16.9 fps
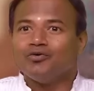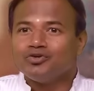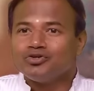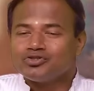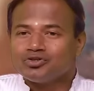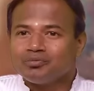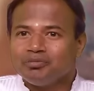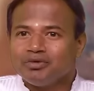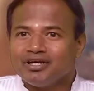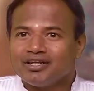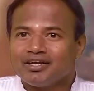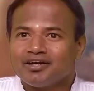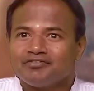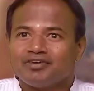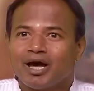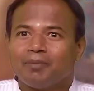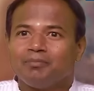we should be in our
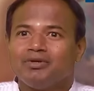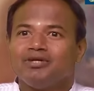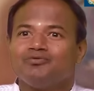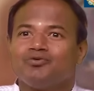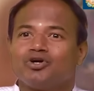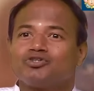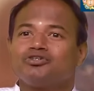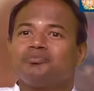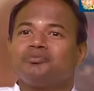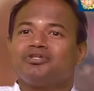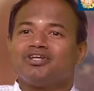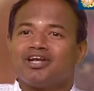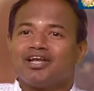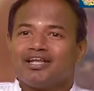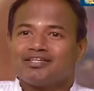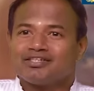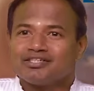family, what should be the
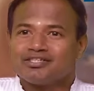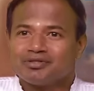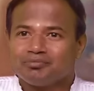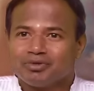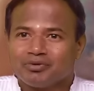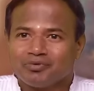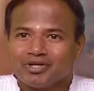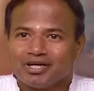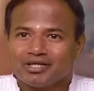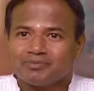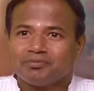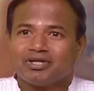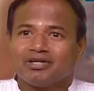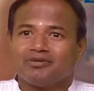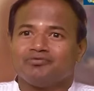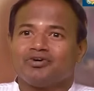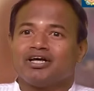relationship between husband
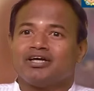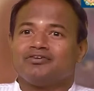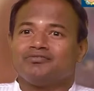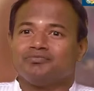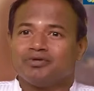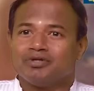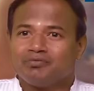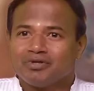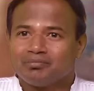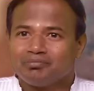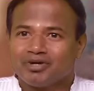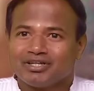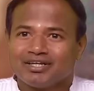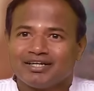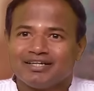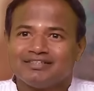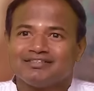and wife, between
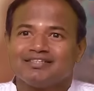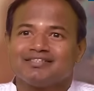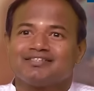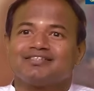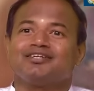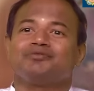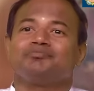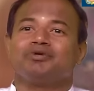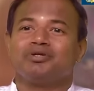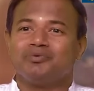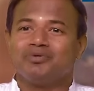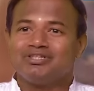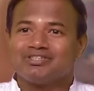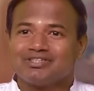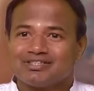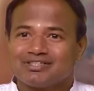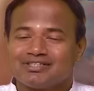brother and sister, between
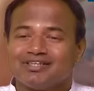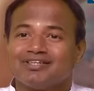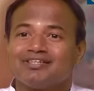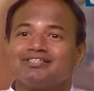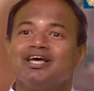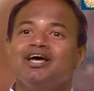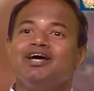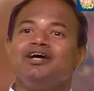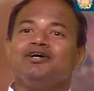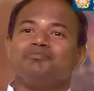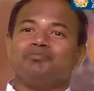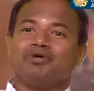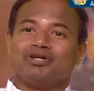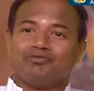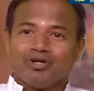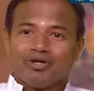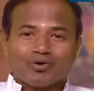sisters,
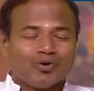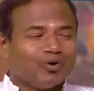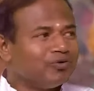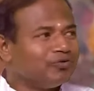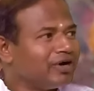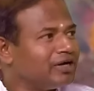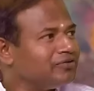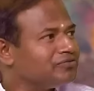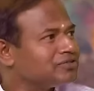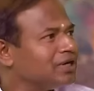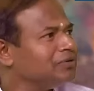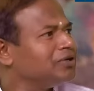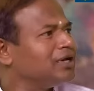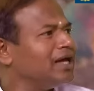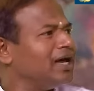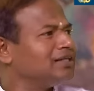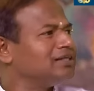between co-wives.
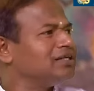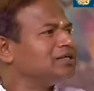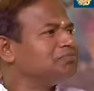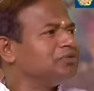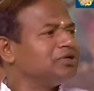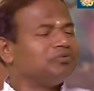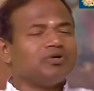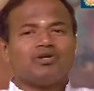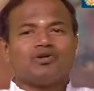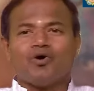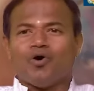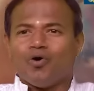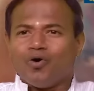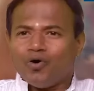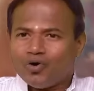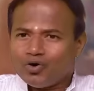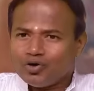And I think between
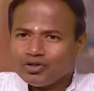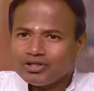all